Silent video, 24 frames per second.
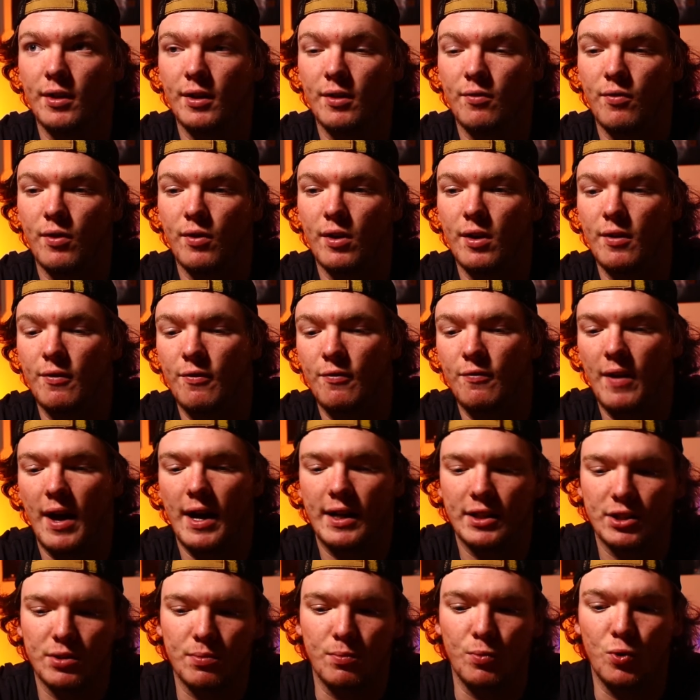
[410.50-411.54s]
like very
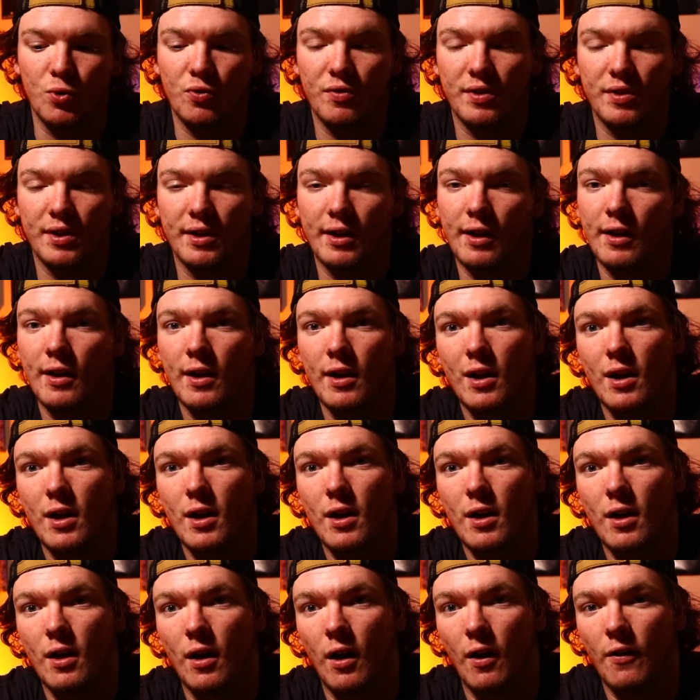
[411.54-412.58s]
fast moving
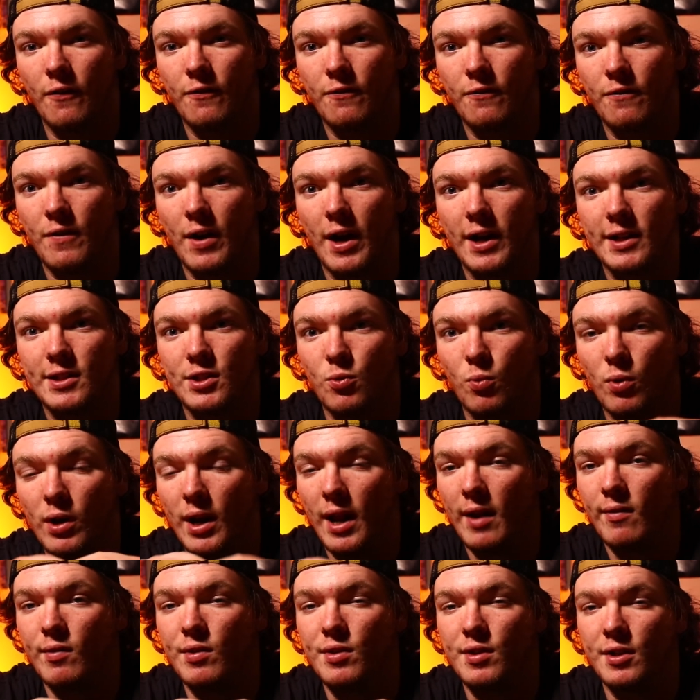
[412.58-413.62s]
effect. You want
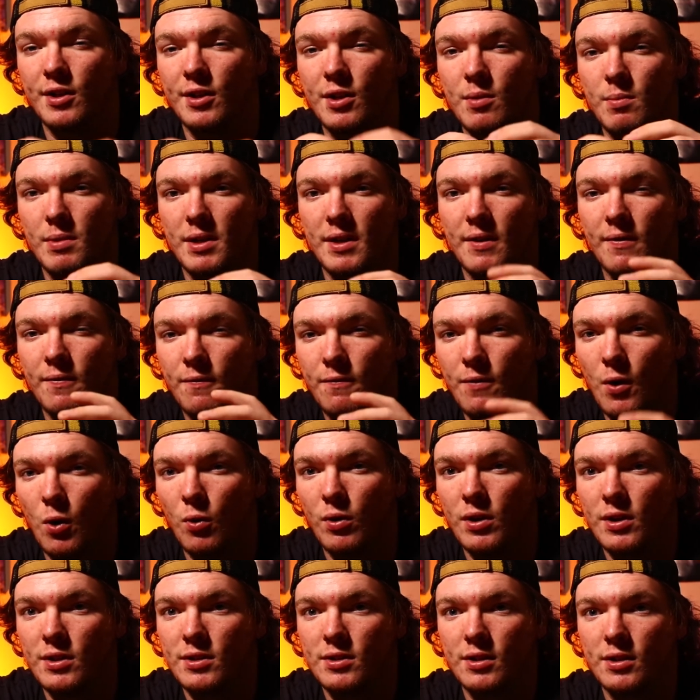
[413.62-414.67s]
everything to be in
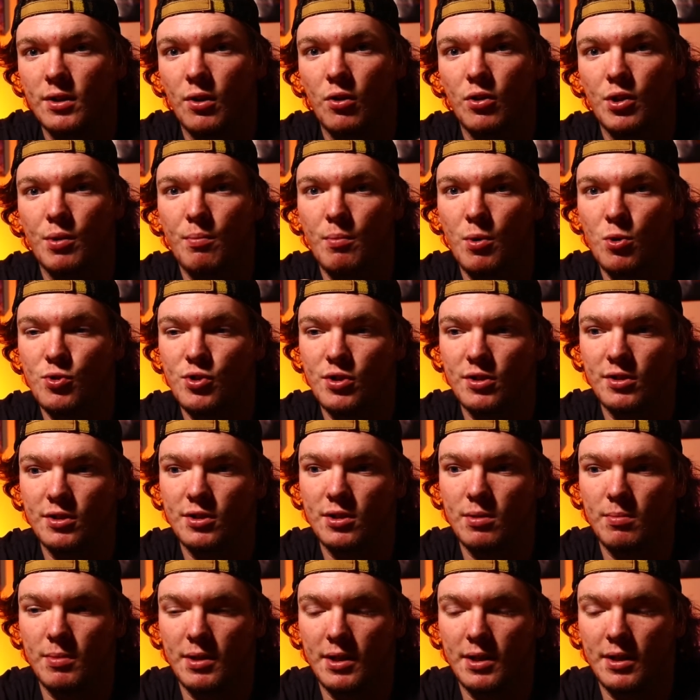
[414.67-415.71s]
focus and all the motions
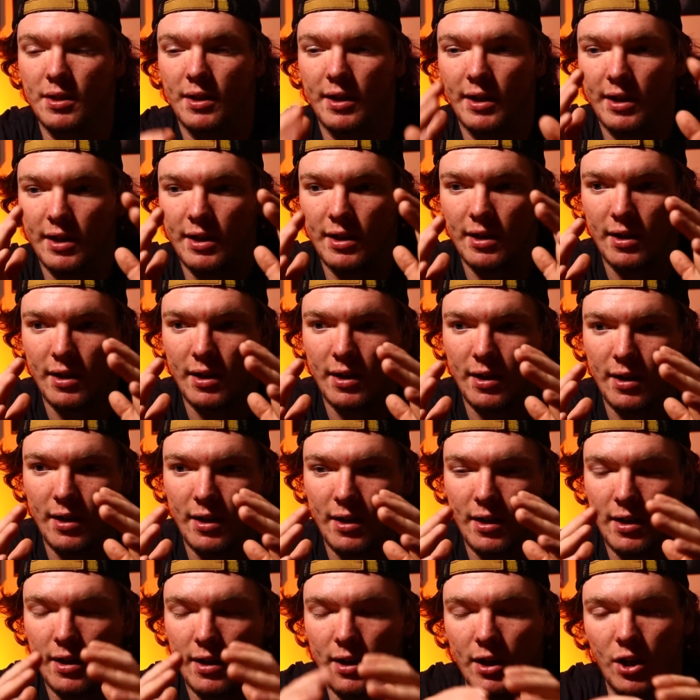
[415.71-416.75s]
to be like,
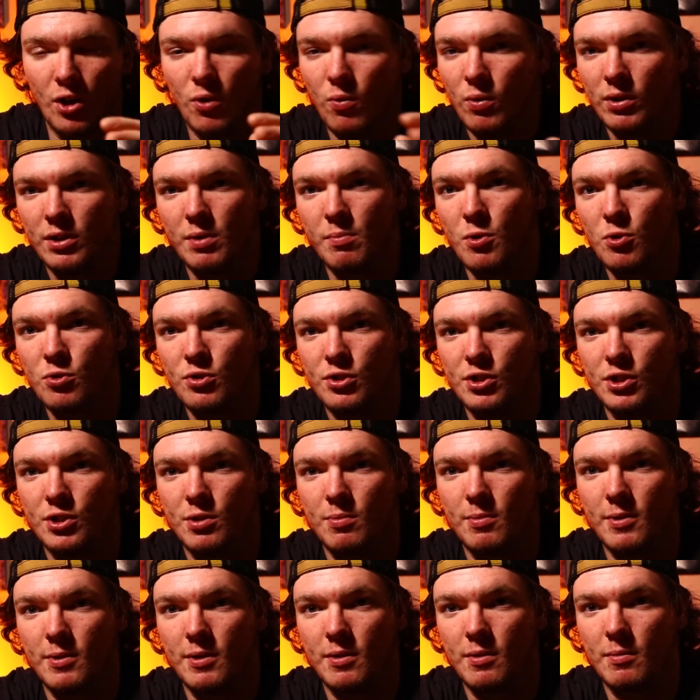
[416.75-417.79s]
you don't want the motions
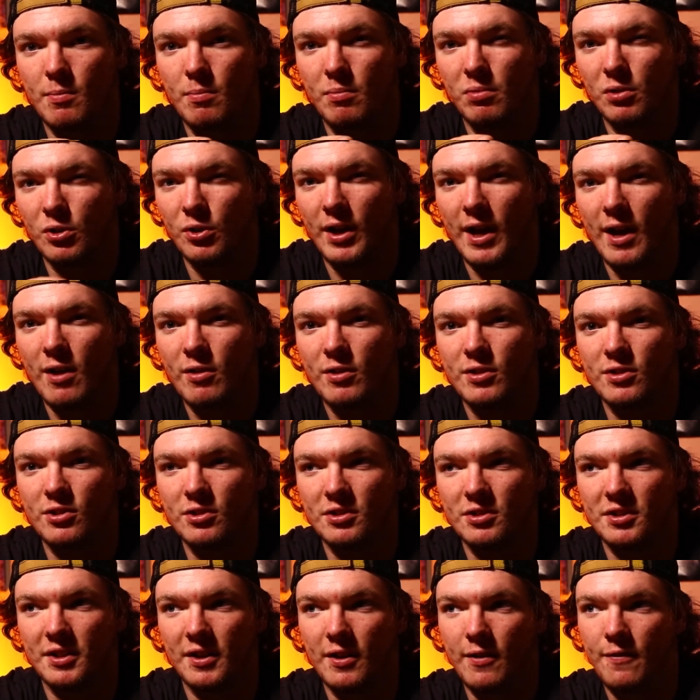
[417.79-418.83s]
to be blurred out because
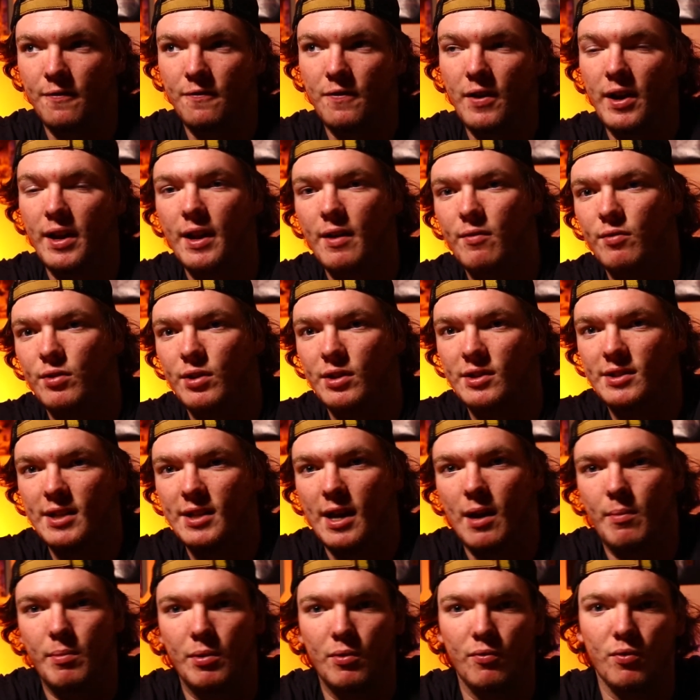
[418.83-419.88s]
it's like a fight. Everything's
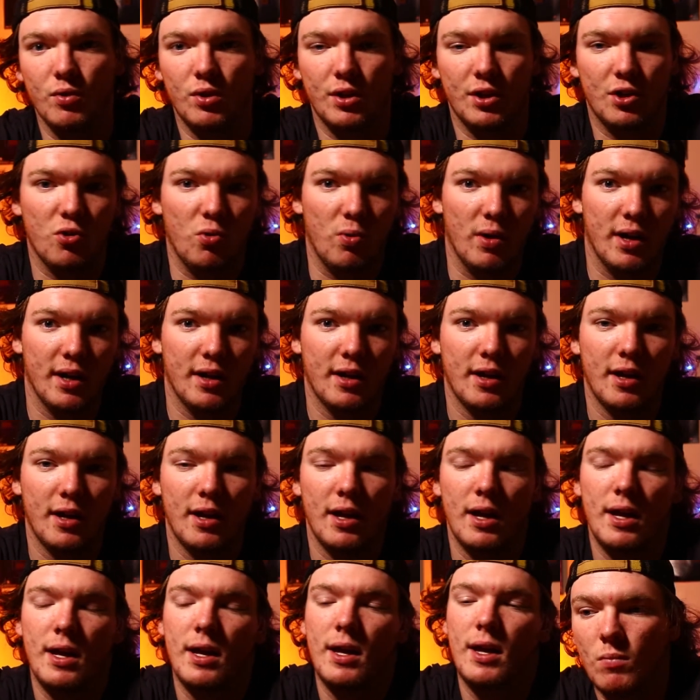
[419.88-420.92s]
happening really quick.
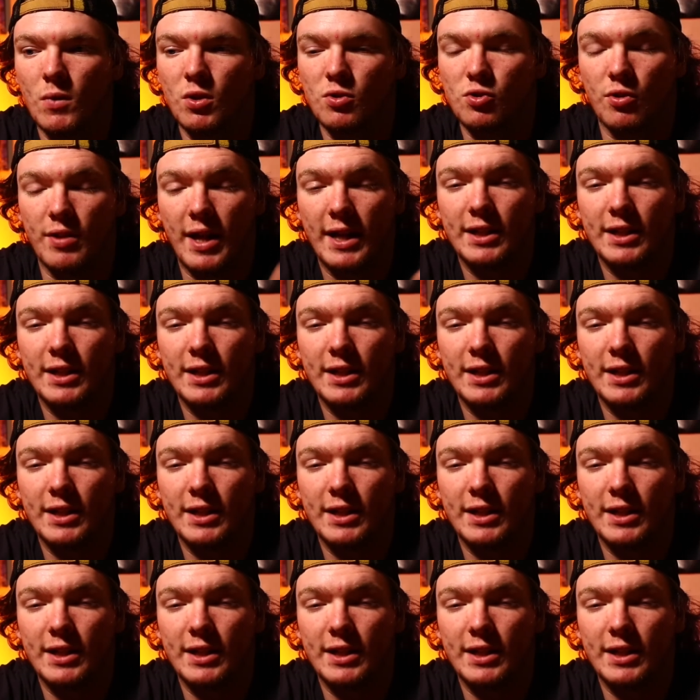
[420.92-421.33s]
So